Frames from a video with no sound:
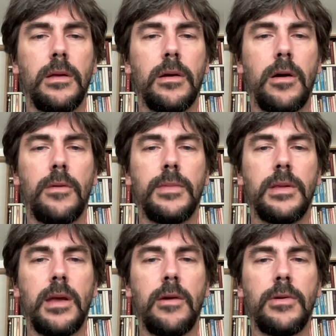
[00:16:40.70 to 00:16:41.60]

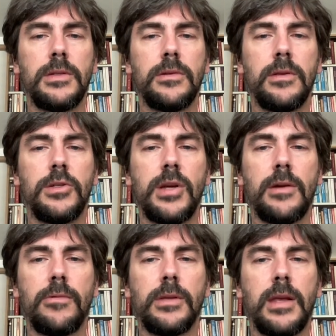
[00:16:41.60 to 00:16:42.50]
commentaries to the
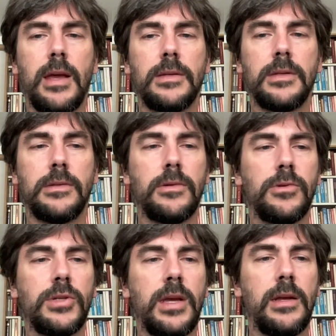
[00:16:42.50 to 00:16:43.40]
general text
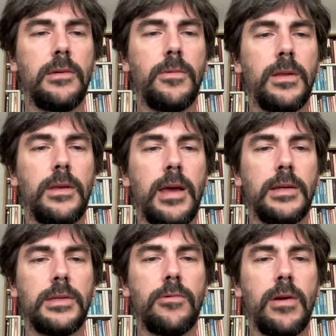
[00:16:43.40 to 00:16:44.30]
associated with the
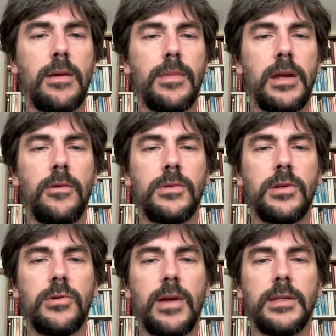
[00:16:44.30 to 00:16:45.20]
hexagram, and also
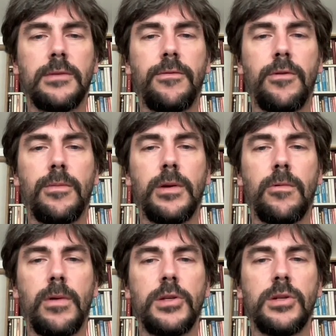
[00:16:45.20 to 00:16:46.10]
transform the
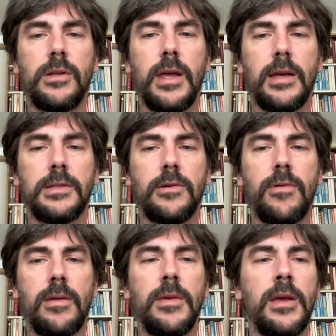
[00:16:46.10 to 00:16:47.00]
original
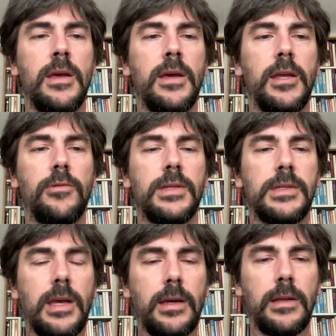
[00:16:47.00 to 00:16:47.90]
hexagram into a
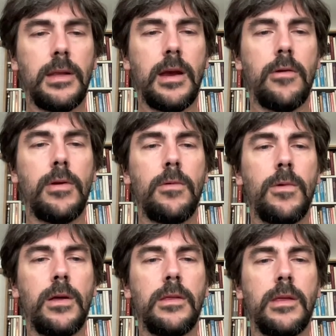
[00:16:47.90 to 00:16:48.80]
secondary
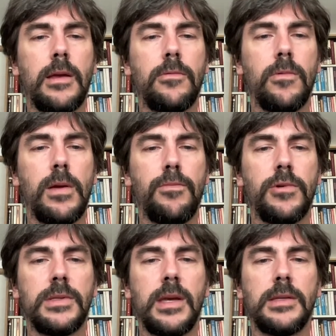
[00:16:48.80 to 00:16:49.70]
one that
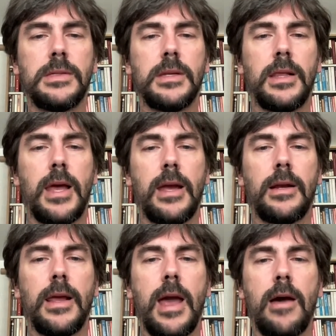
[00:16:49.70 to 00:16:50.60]
represents the
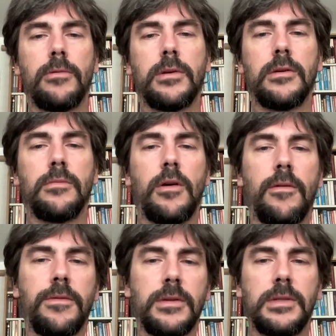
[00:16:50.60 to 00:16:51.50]
likely outcome
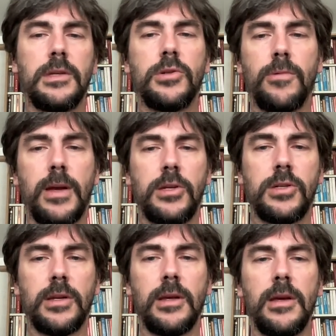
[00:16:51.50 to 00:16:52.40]
of the
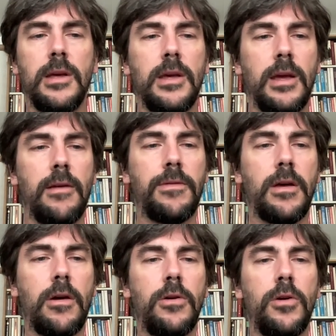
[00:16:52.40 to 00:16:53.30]
situation. If
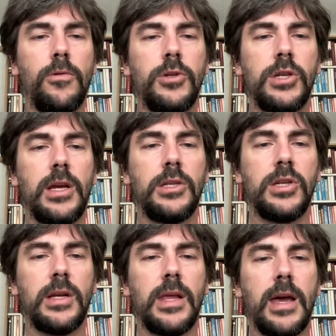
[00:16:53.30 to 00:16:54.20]
there are no
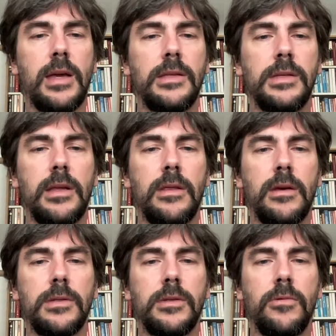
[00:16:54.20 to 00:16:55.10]
changing lines and
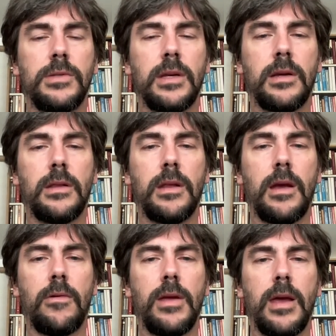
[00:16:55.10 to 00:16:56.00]
thus no
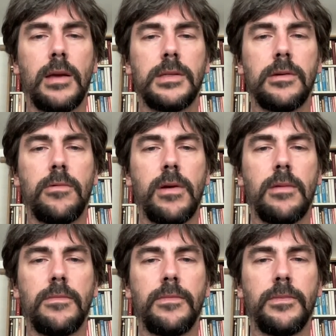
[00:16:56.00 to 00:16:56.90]
secondary
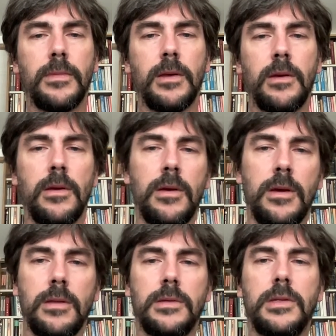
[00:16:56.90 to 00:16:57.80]
hexagram,
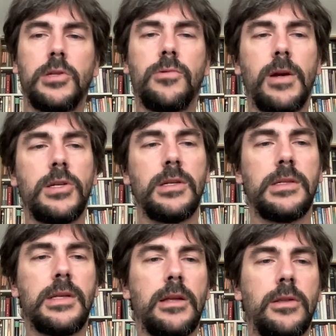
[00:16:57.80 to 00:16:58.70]
the situation
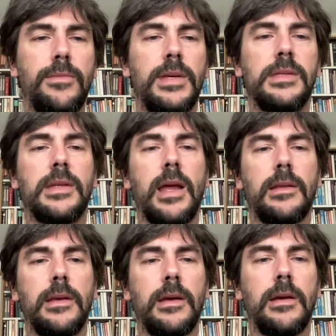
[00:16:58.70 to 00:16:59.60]
is said to be
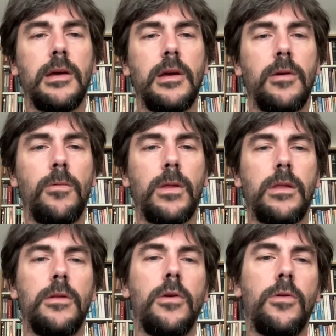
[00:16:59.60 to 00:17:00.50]
static, with
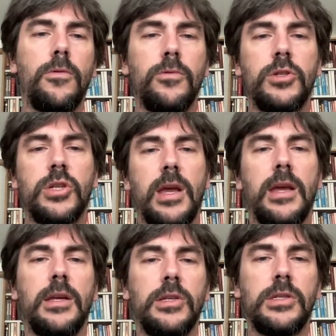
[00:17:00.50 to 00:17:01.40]
no
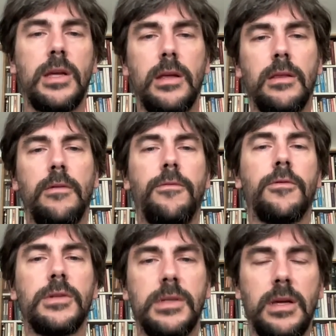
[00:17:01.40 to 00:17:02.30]
change in the
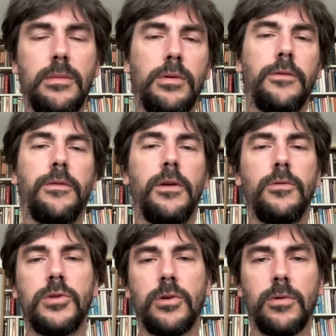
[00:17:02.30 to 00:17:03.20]
foreseeable
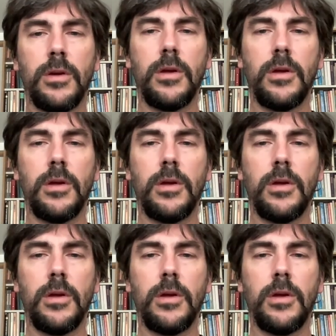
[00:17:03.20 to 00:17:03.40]
future.